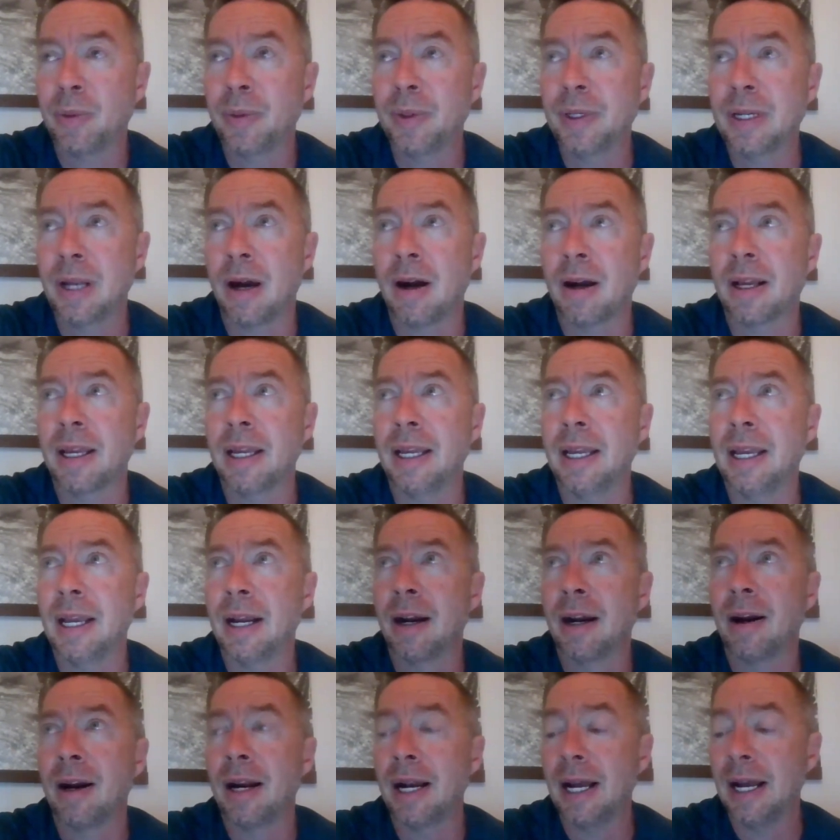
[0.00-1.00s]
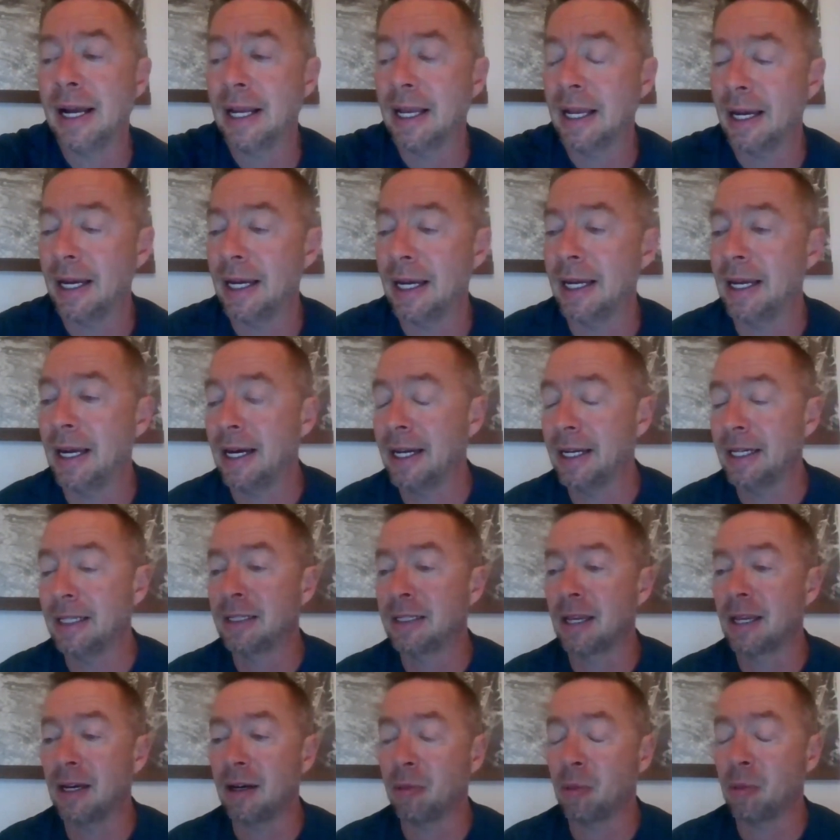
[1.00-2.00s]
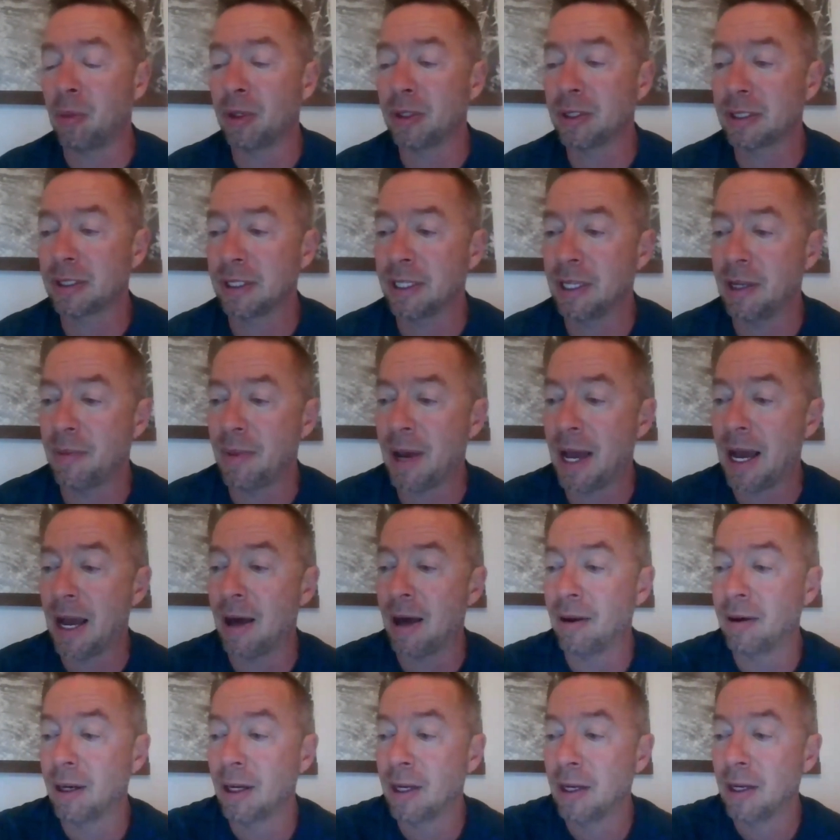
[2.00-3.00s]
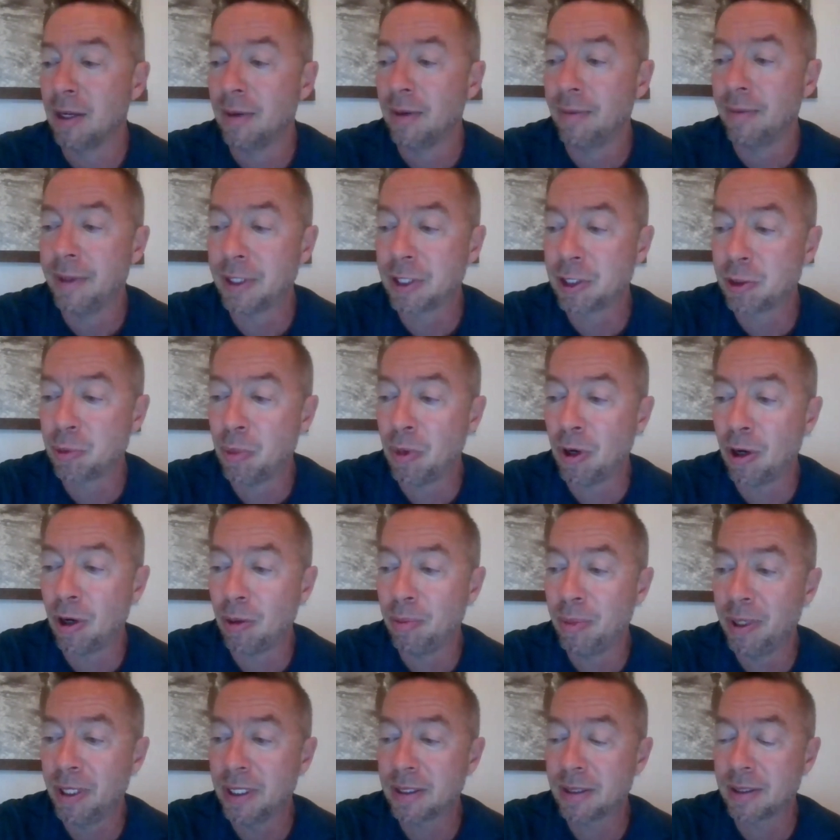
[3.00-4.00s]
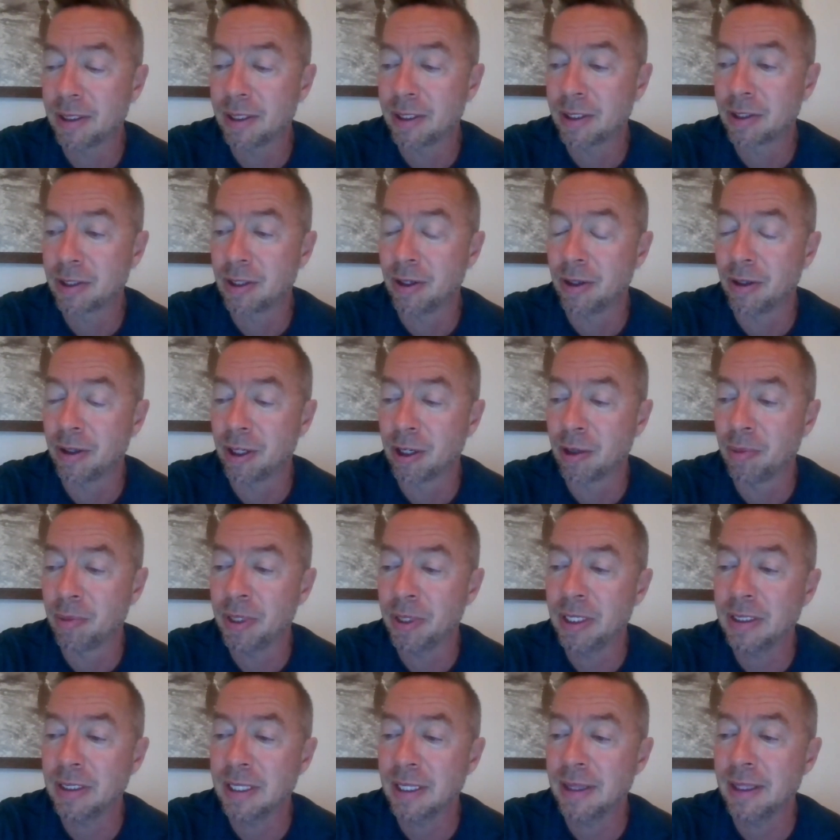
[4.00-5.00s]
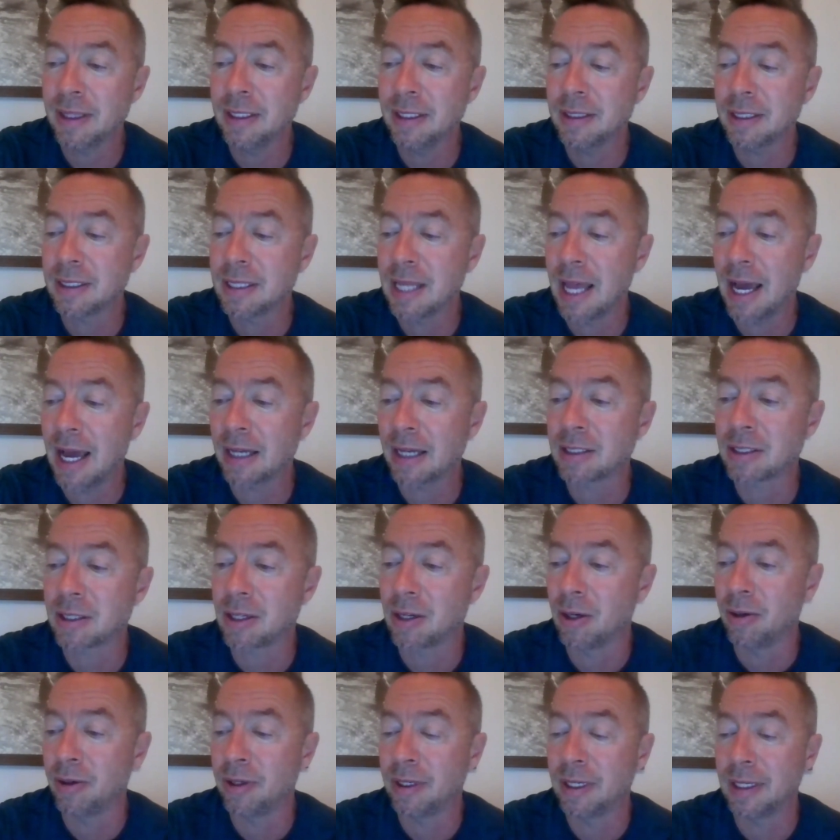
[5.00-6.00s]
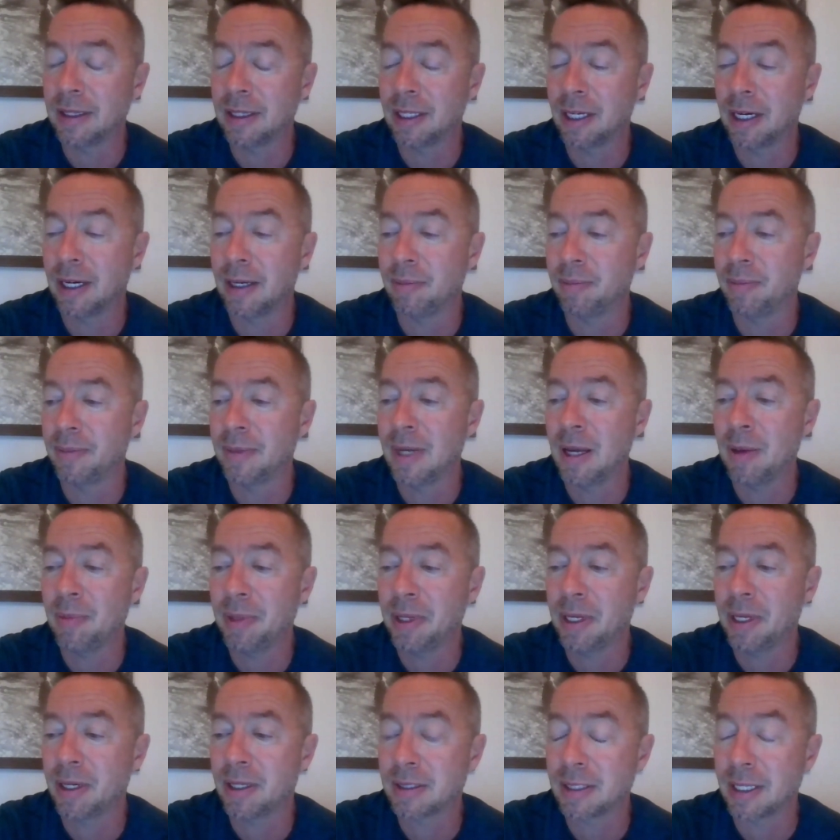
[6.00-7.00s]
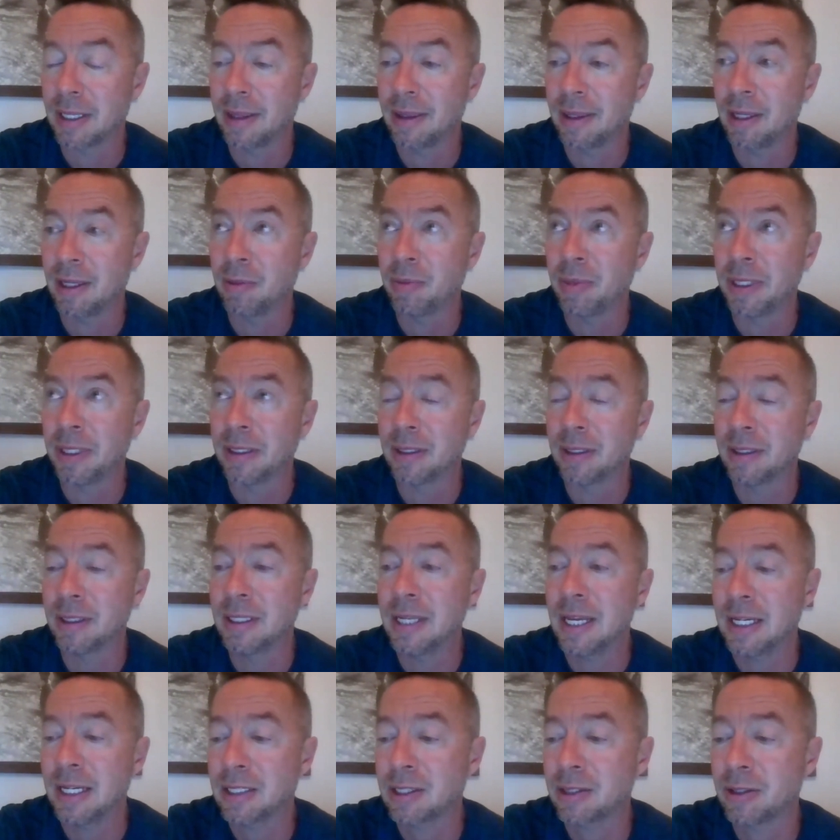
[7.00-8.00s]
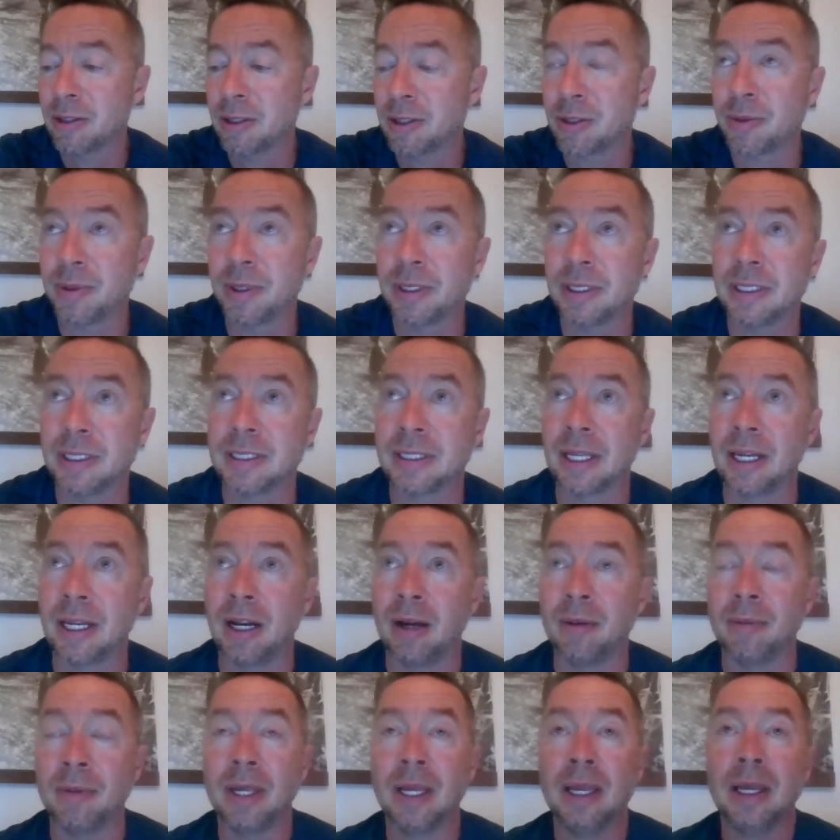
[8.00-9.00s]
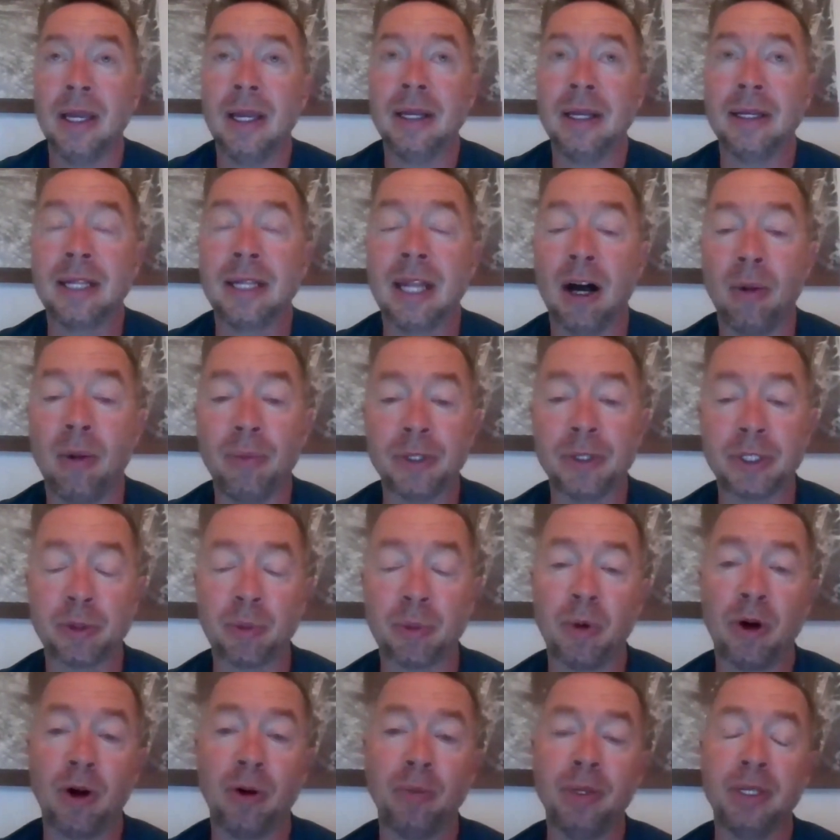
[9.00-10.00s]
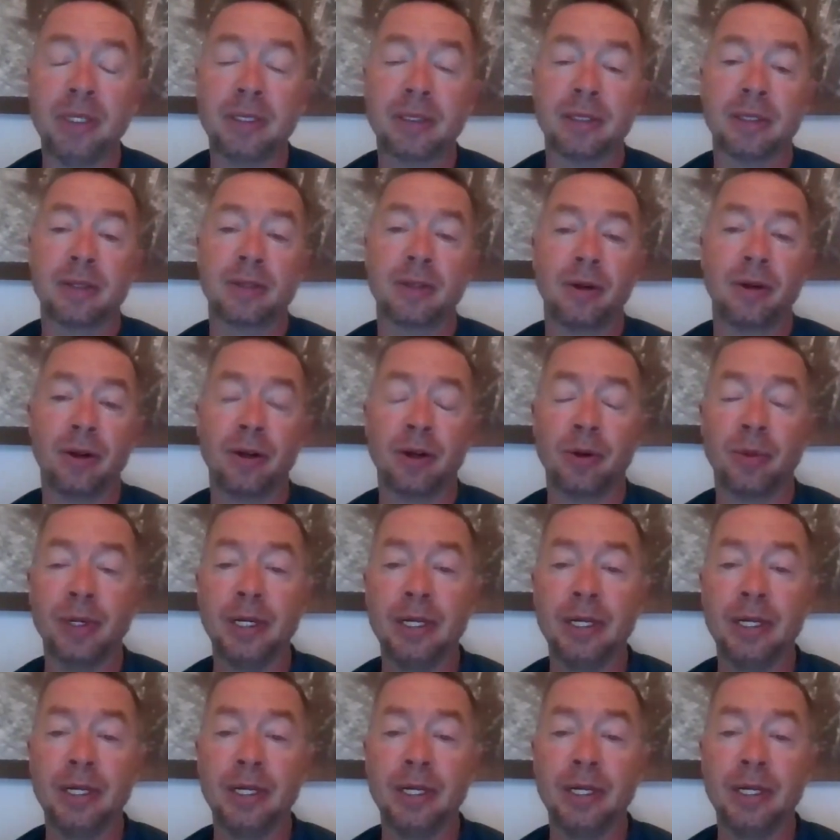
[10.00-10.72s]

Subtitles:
we're talking here, I kind of talk mostly about the small business owner, because I think the tax code, not because I think, but the tax code is really set up to help the small business owner.